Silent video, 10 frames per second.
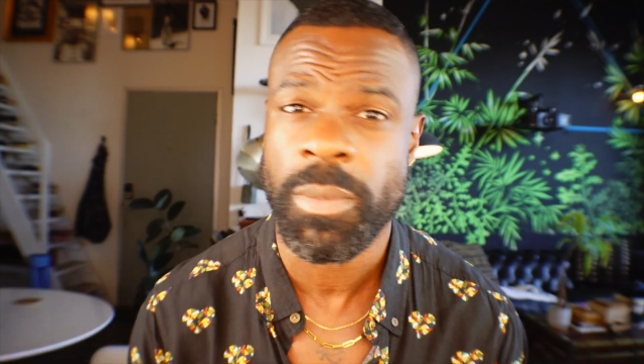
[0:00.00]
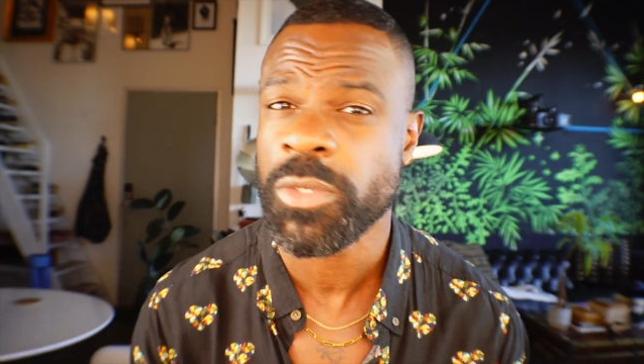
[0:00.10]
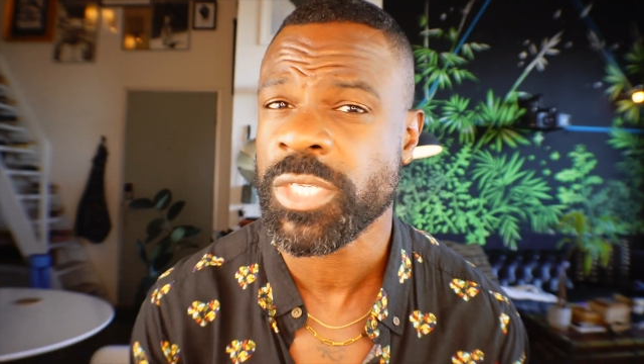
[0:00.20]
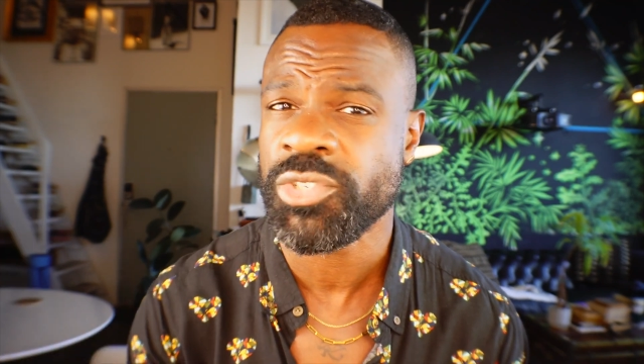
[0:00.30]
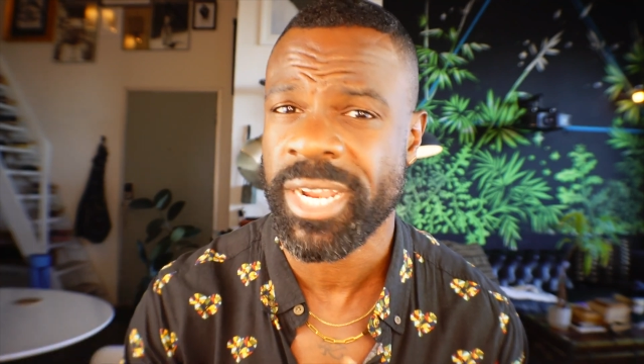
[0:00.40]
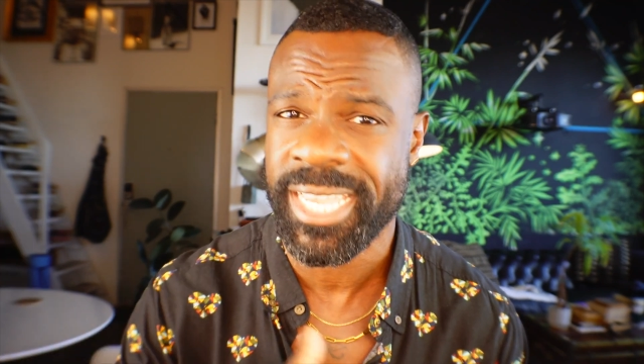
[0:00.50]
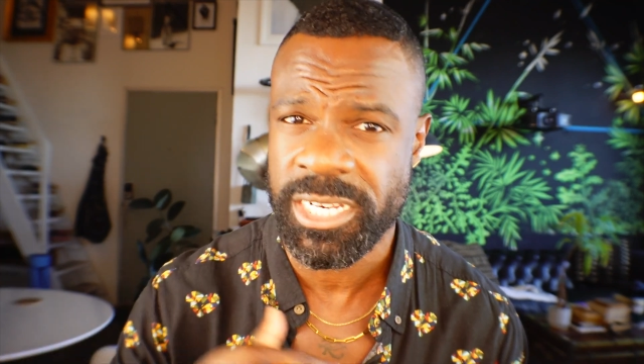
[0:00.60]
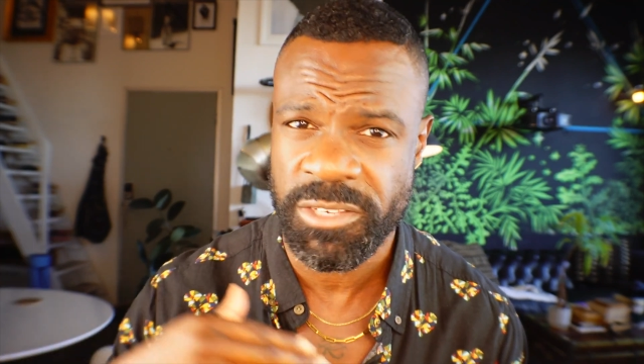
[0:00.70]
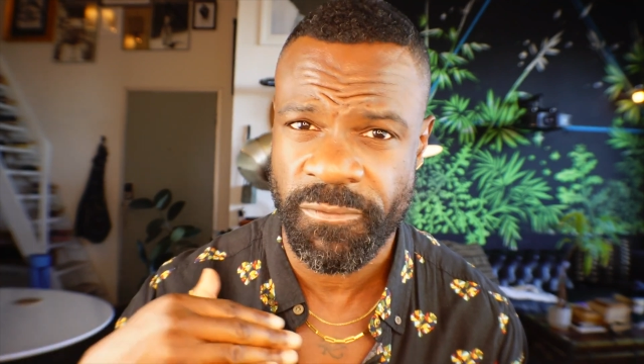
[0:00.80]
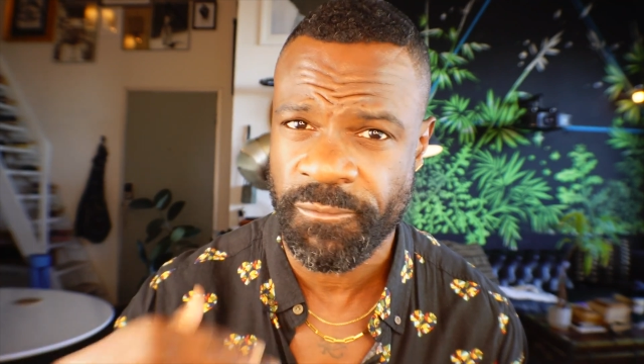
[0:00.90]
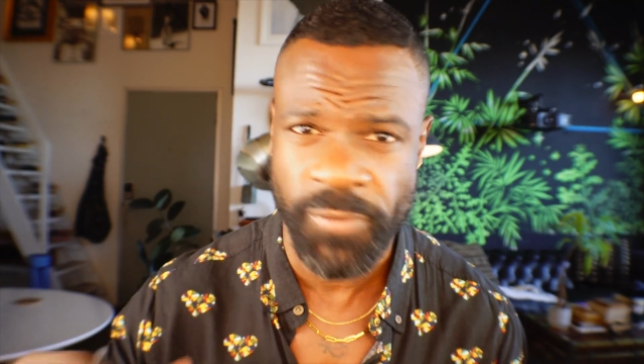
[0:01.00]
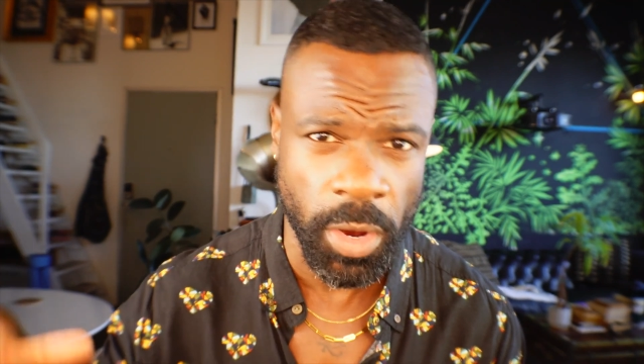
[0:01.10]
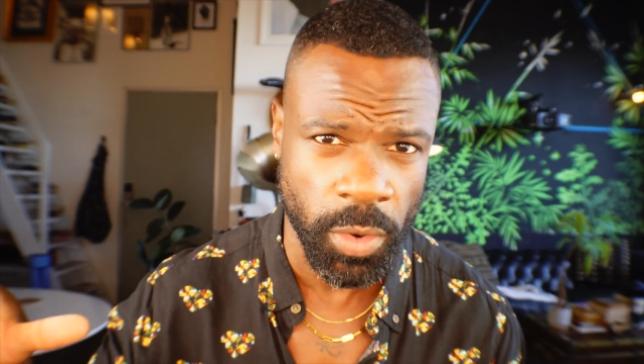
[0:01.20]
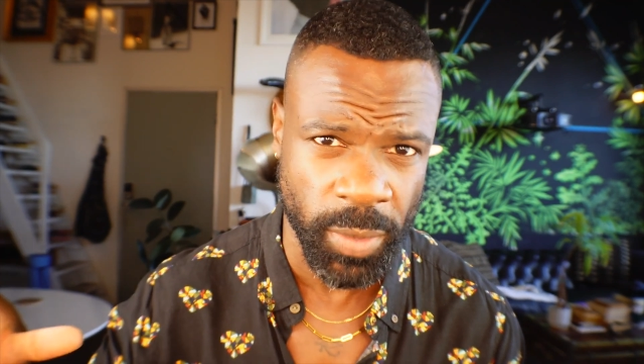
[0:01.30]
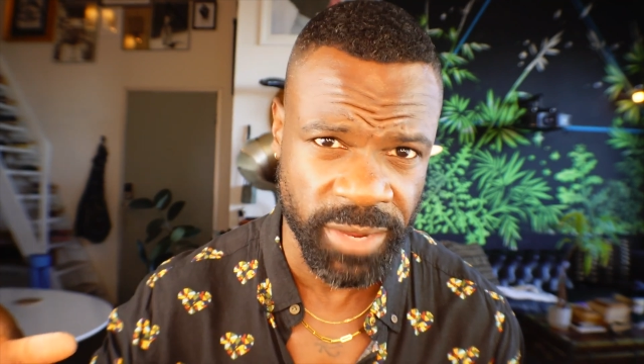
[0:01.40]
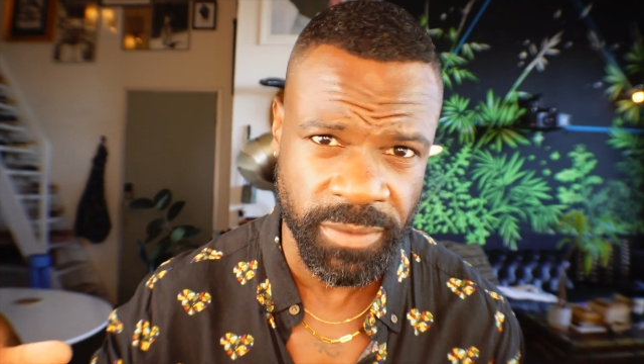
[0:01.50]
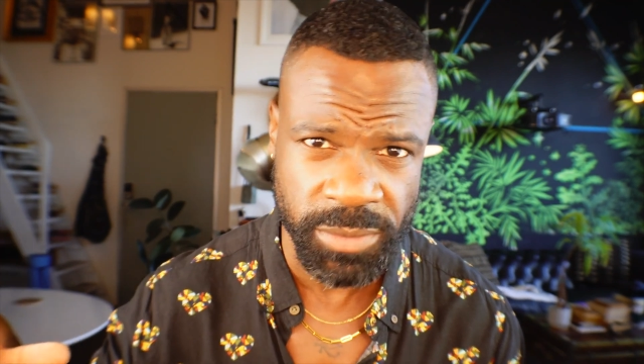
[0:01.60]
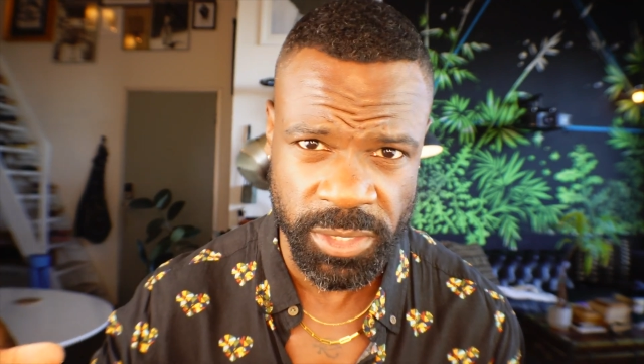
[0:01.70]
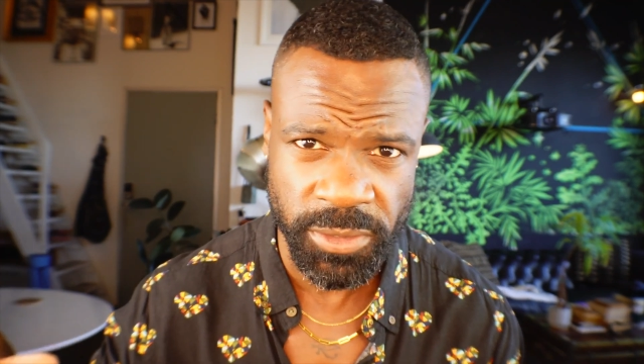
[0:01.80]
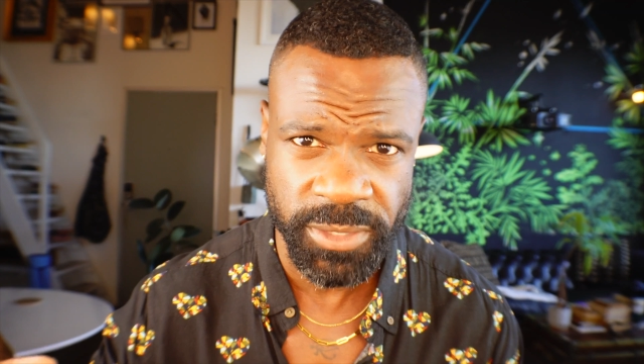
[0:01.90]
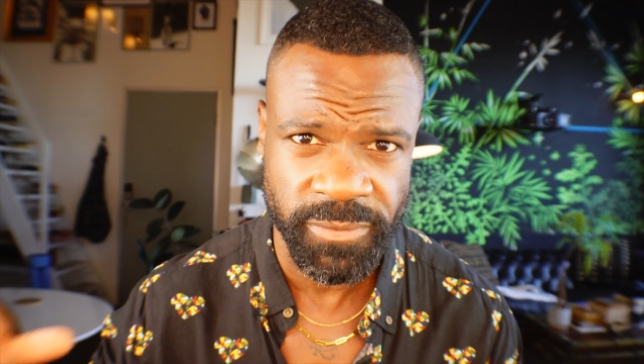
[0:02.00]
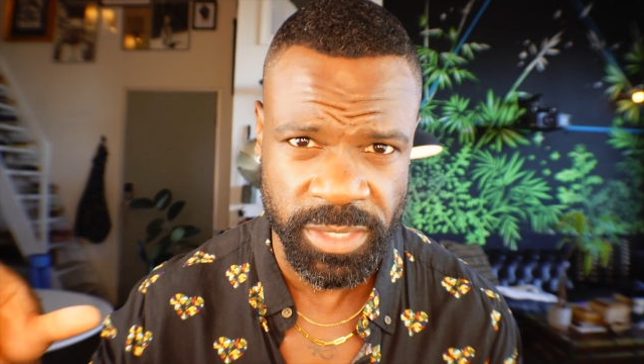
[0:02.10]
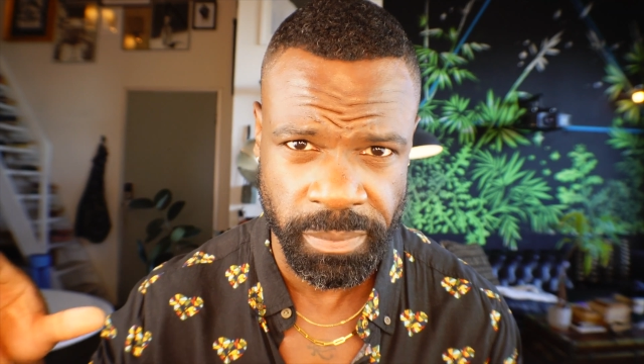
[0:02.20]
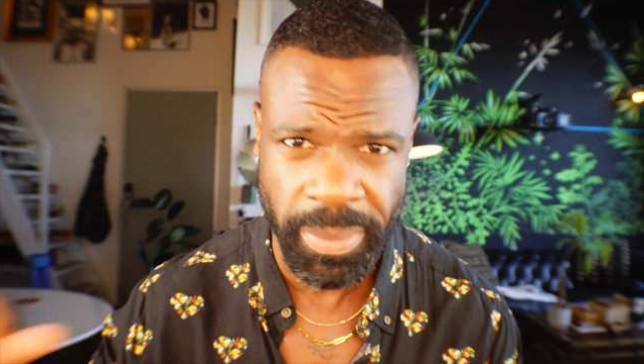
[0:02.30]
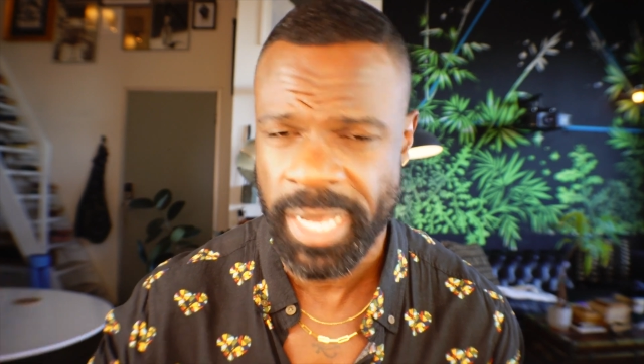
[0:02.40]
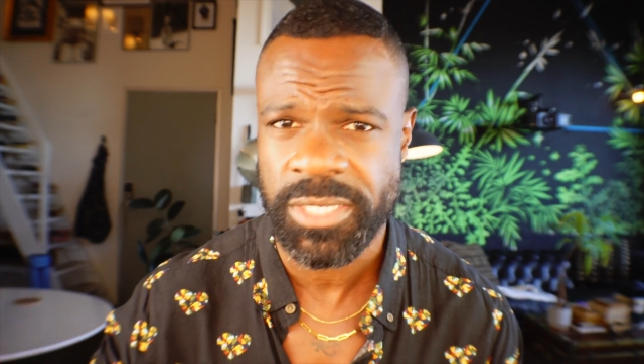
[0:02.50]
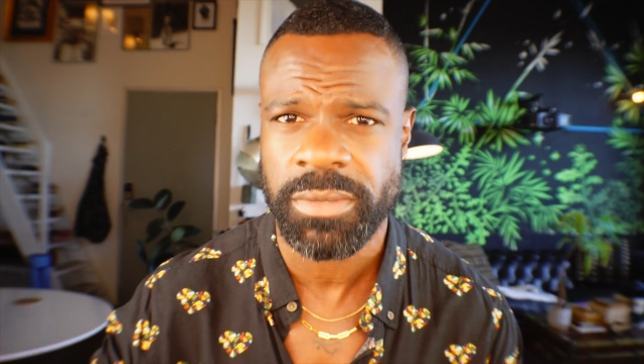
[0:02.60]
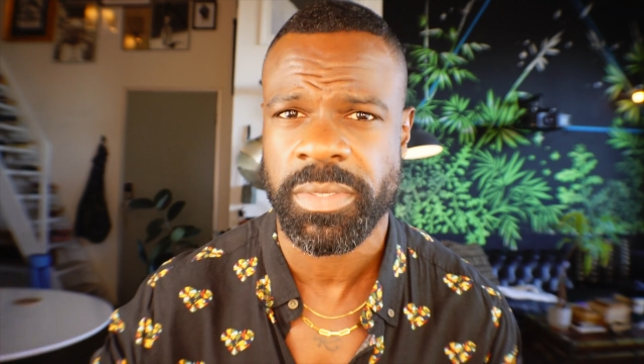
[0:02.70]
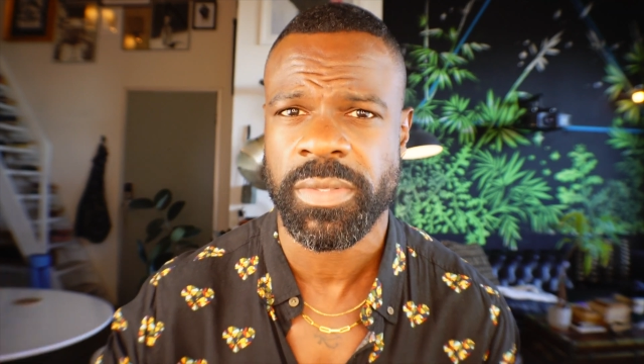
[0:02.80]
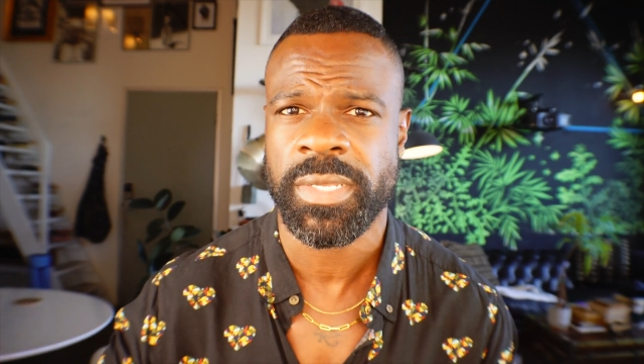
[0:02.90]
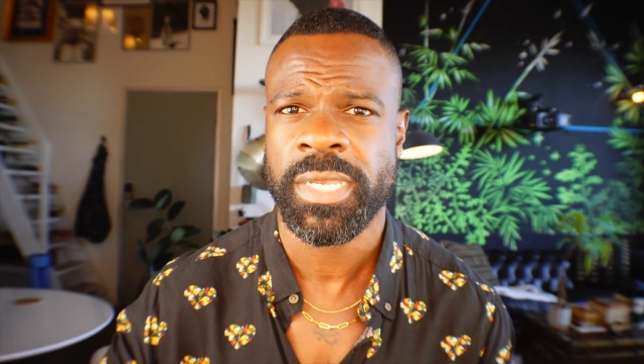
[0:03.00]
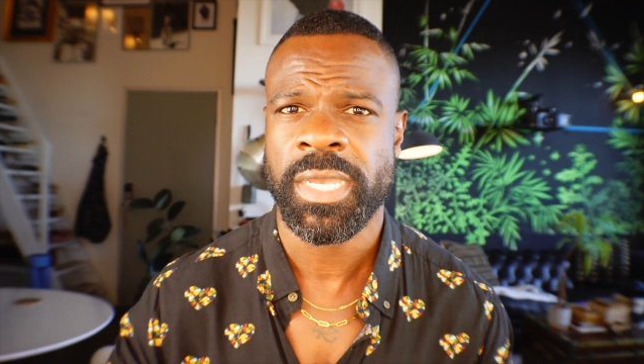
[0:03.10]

mostly trying to get as far away from Joseph as possible.